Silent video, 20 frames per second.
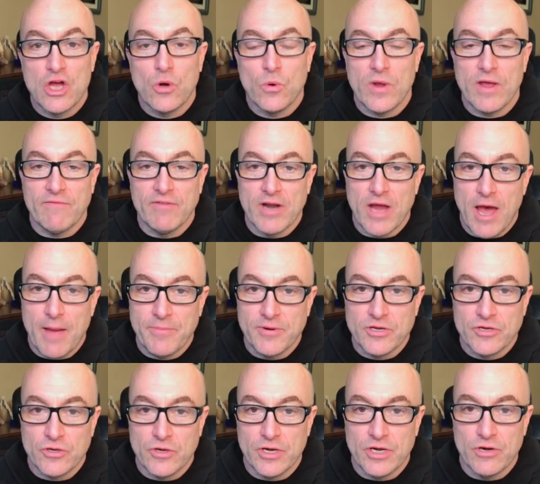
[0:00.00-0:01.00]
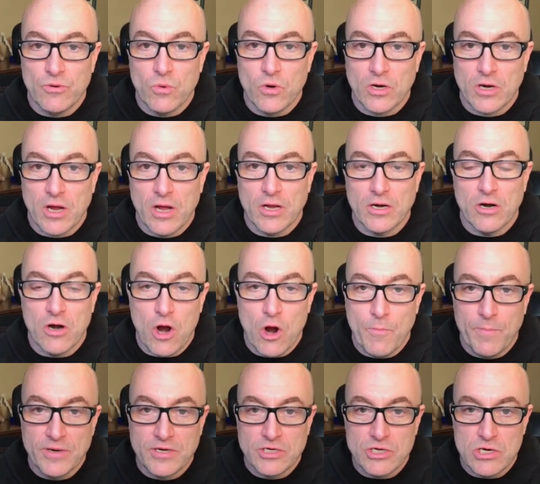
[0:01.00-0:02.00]
We have an opportunity to work on our
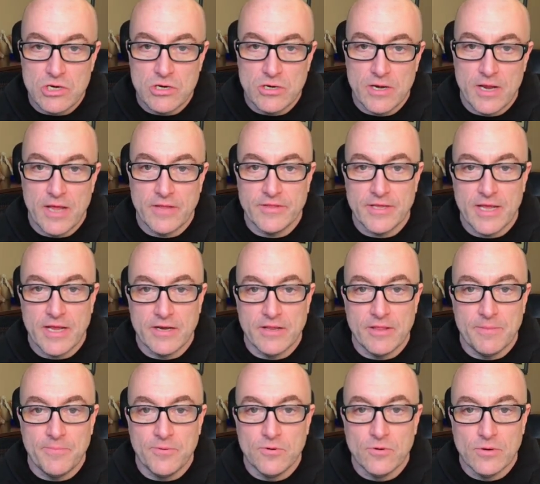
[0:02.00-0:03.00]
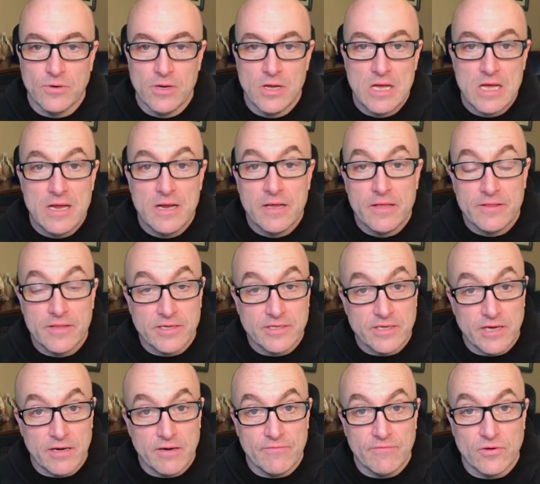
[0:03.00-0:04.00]
open turn at the end of the pool. This
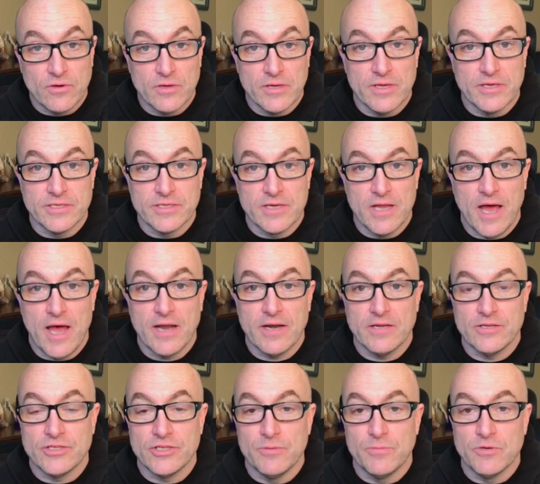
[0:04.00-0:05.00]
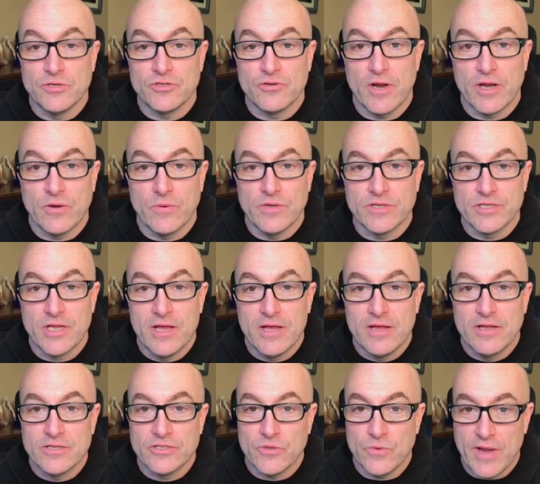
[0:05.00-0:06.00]
interval is not super strenuous,
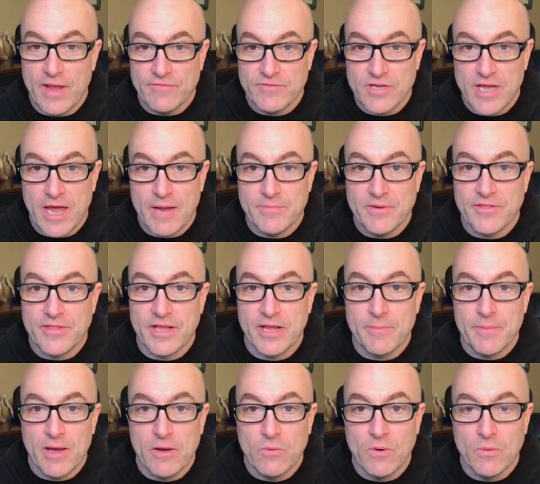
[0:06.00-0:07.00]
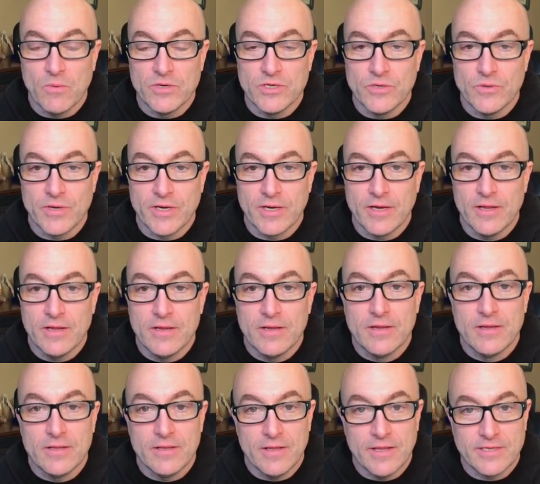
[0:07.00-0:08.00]
so we have time to think about what we're doing.
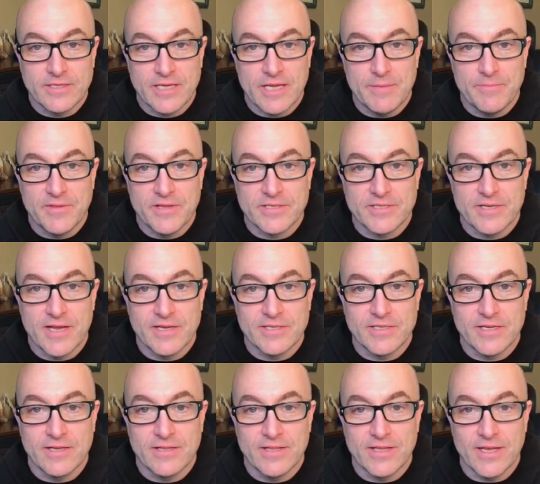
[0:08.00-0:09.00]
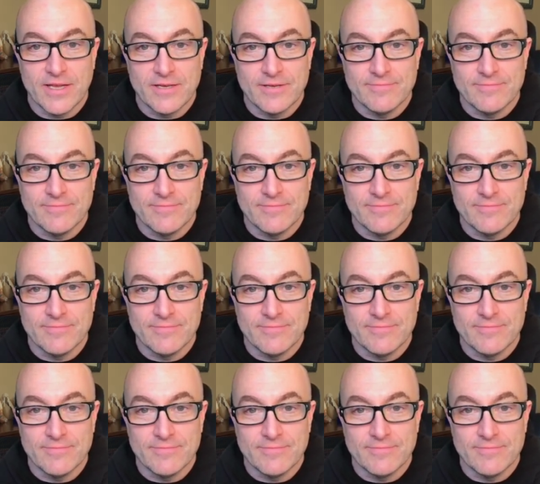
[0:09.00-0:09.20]
Let's keep this nice and clean.